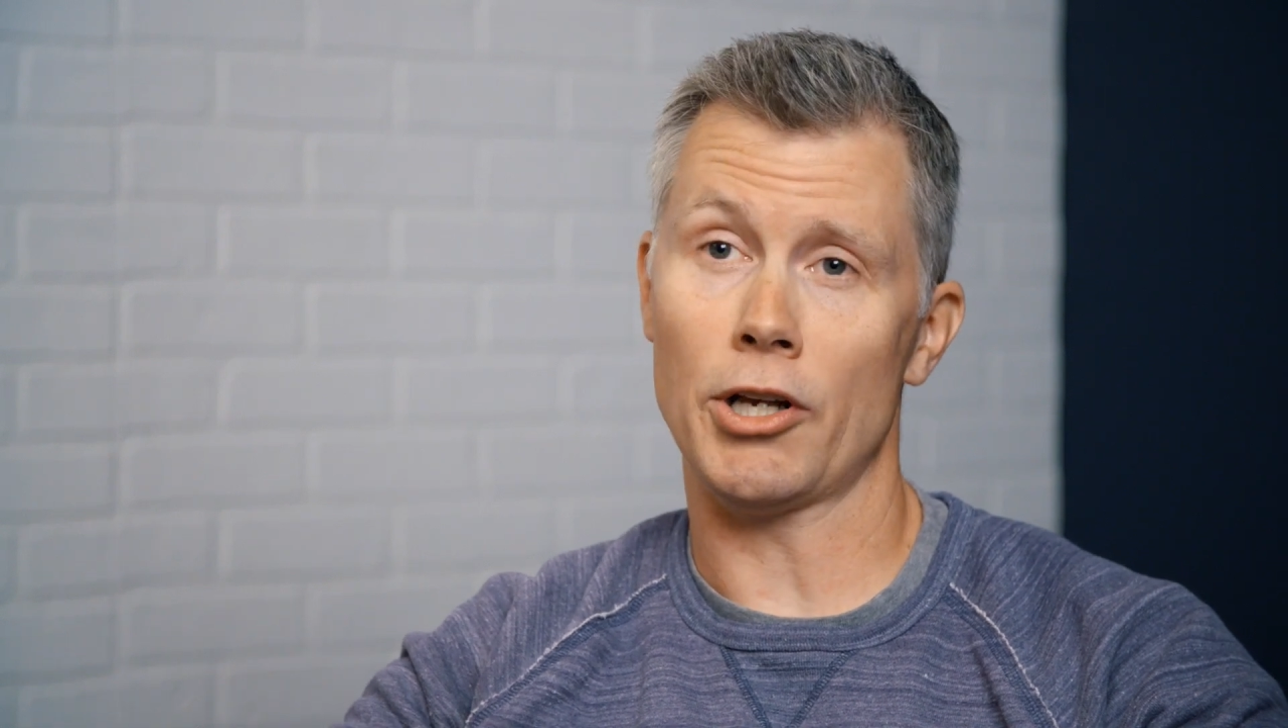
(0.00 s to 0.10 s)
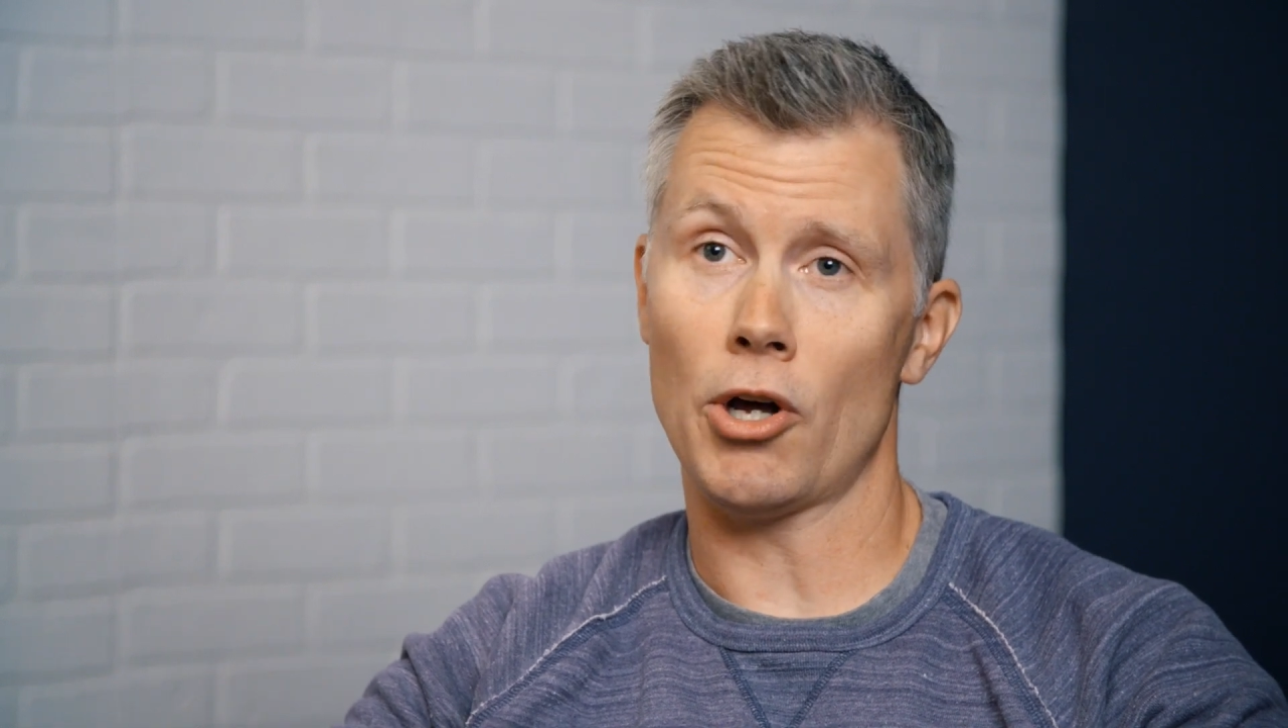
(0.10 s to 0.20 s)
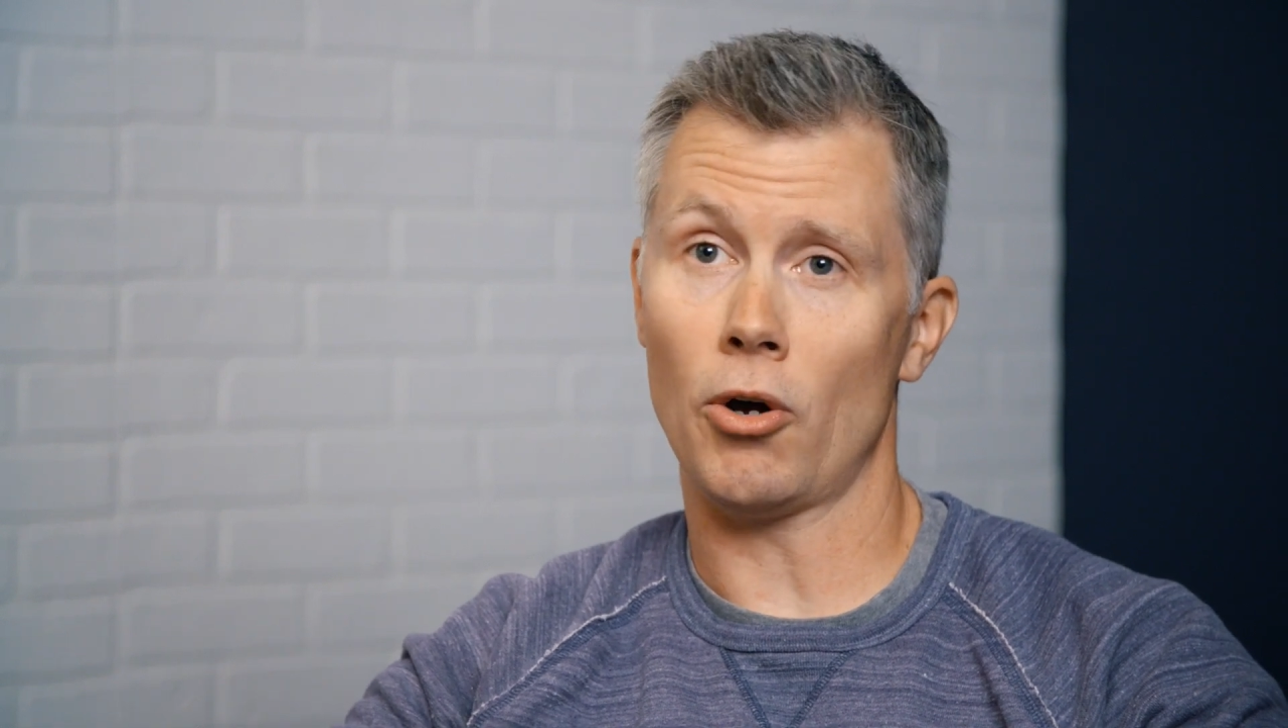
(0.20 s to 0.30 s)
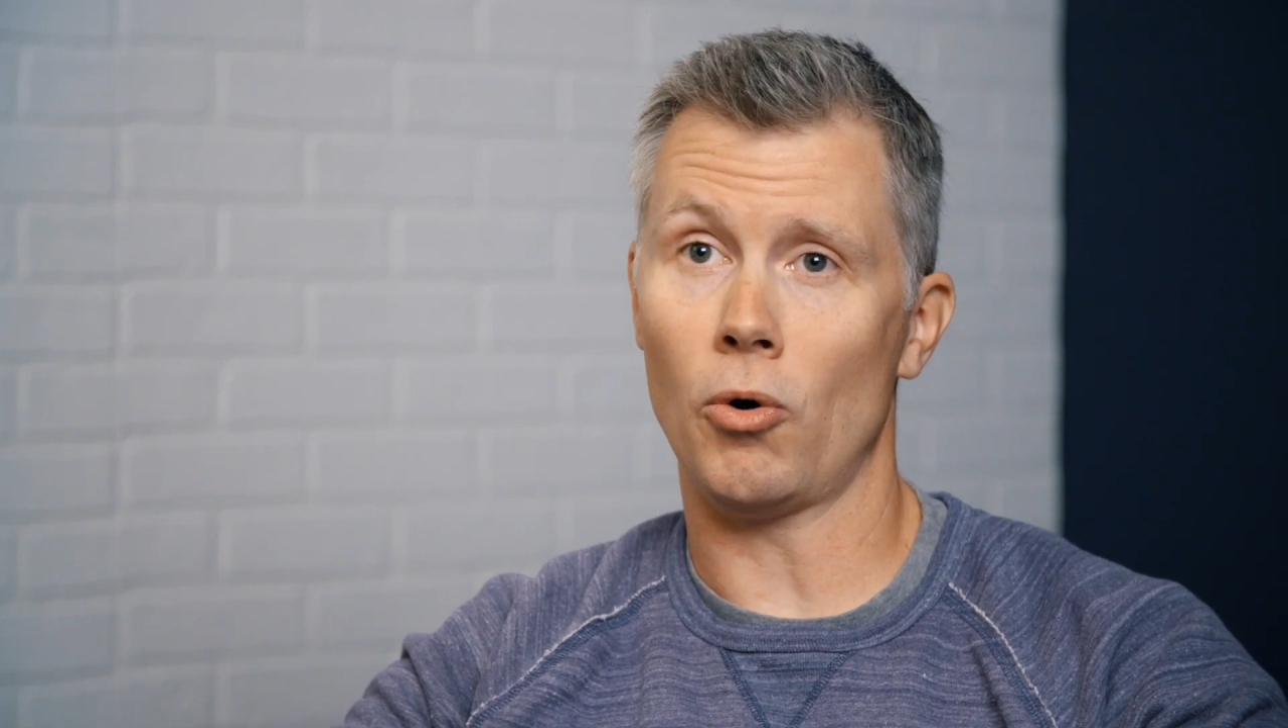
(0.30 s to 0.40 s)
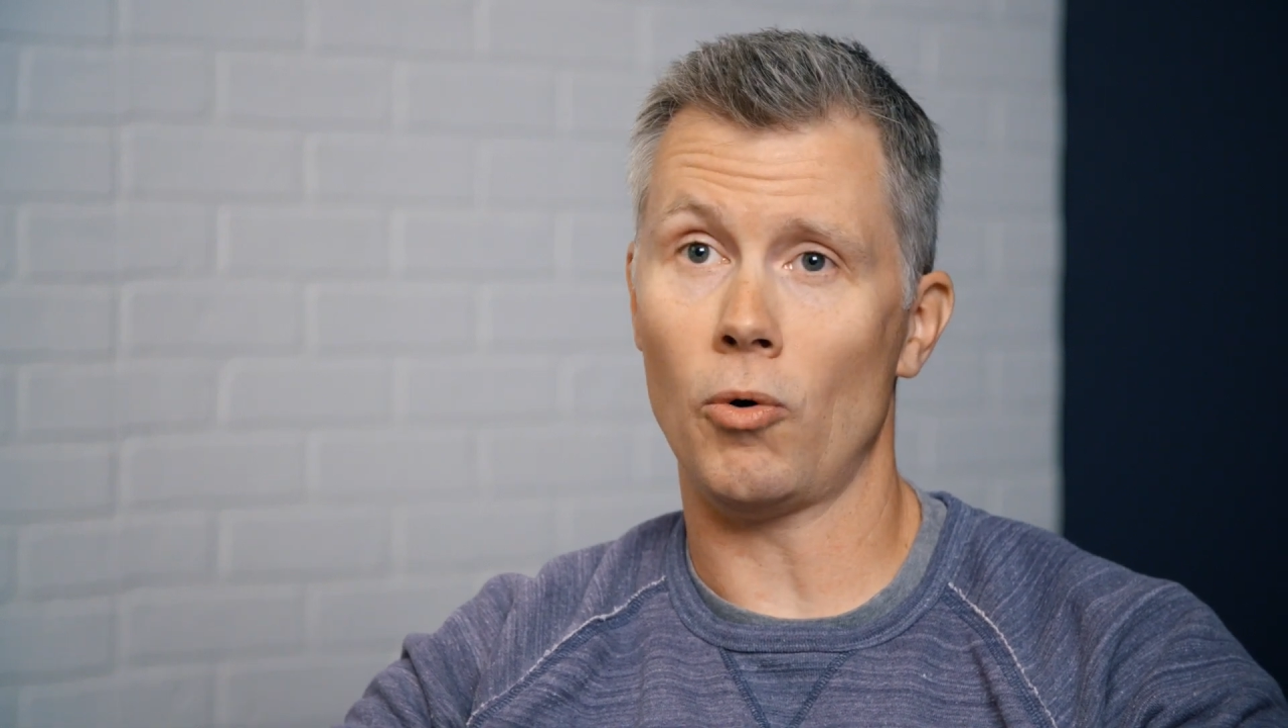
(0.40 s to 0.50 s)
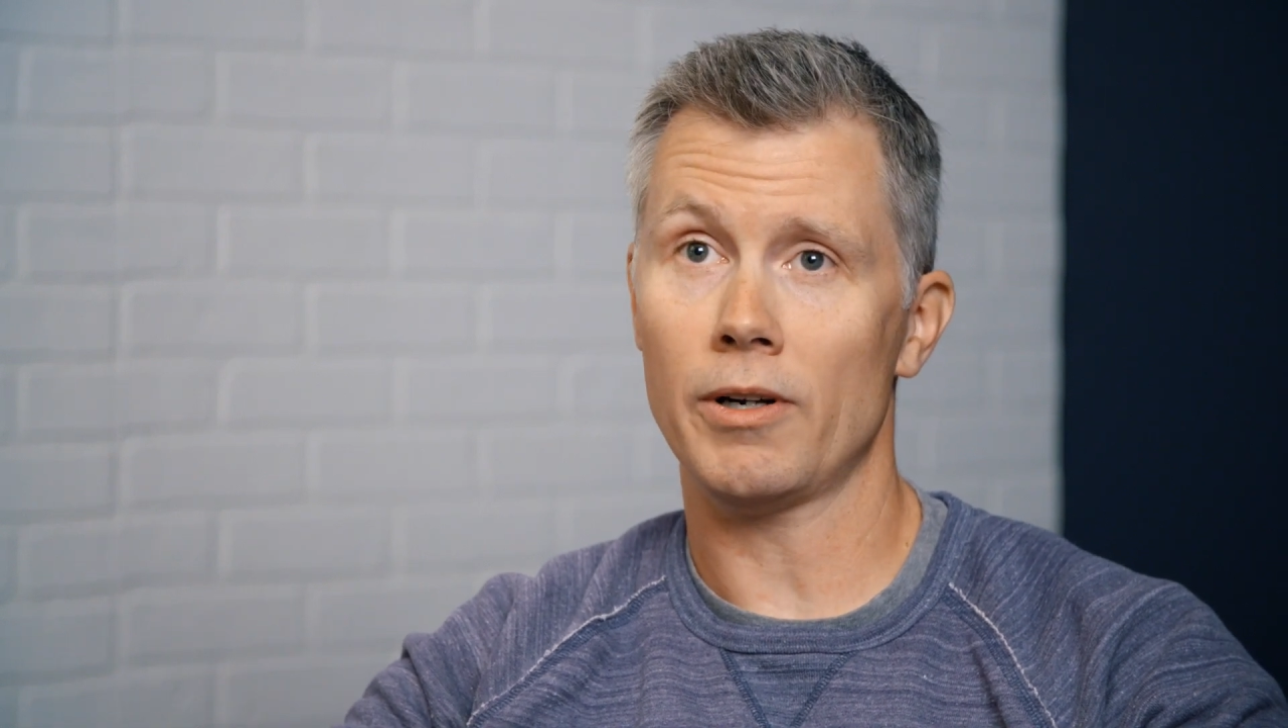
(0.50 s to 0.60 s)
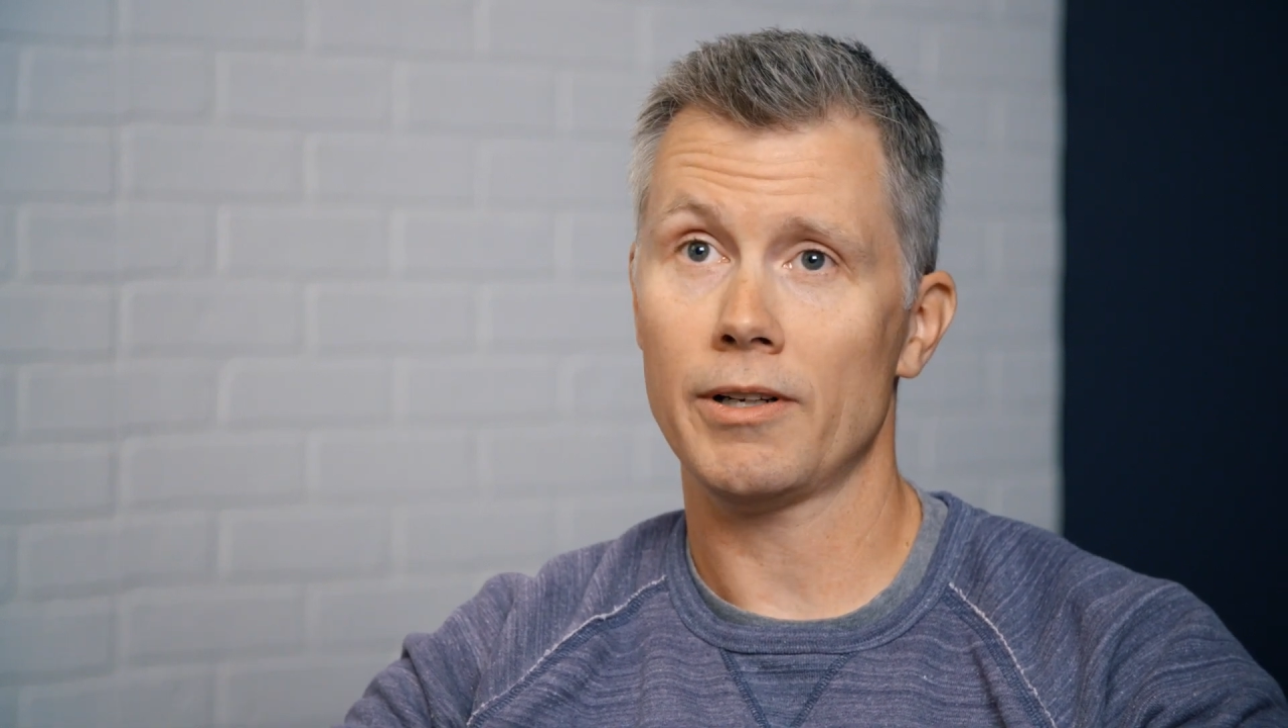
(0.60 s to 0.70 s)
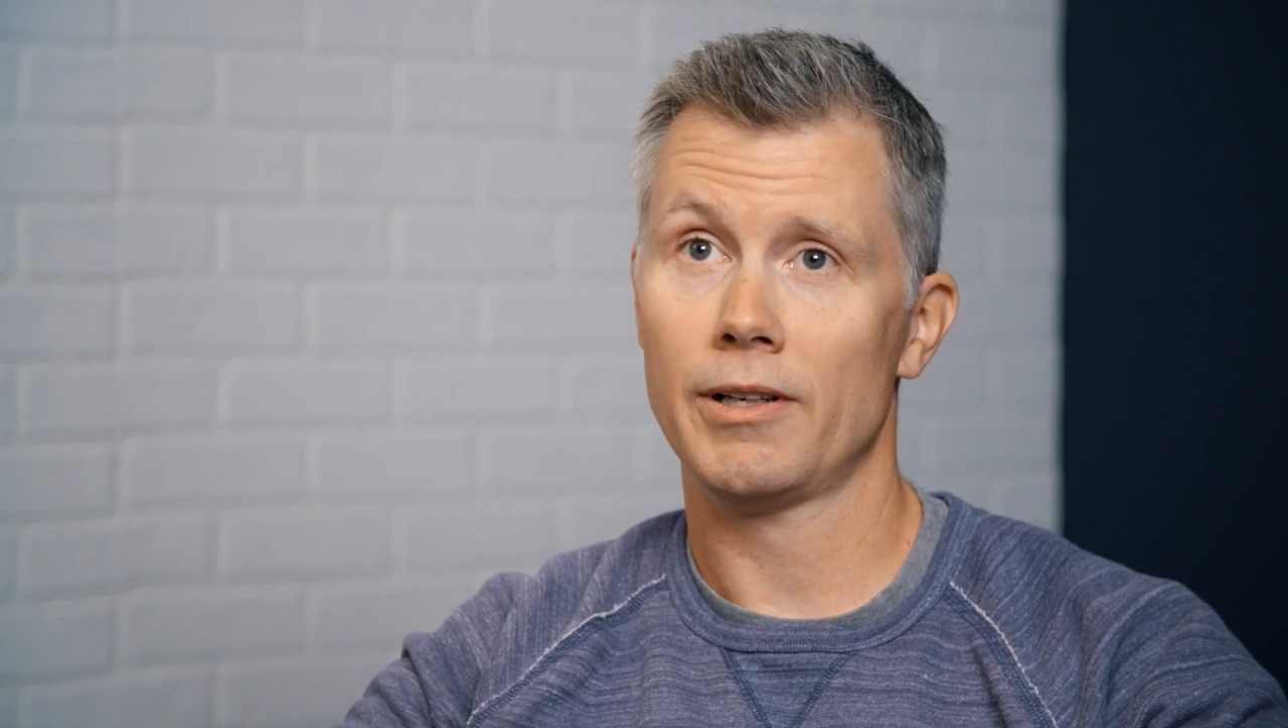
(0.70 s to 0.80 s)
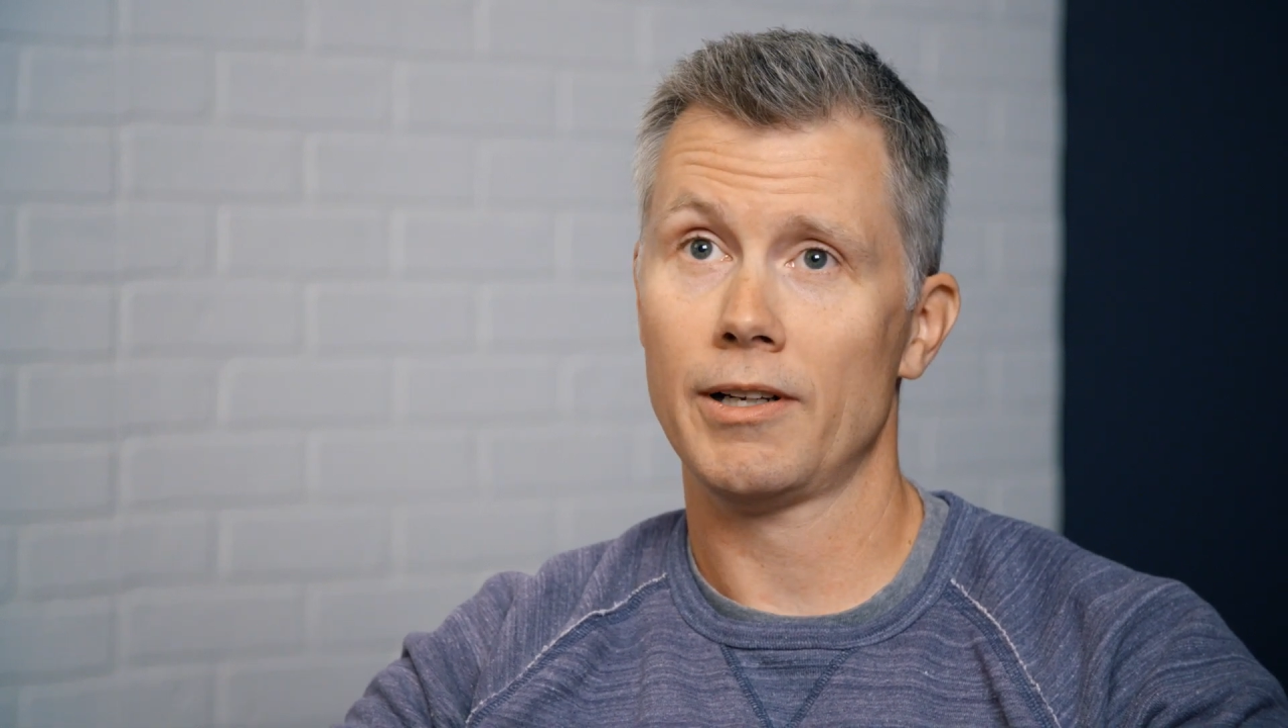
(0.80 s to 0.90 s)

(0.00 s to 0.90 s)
know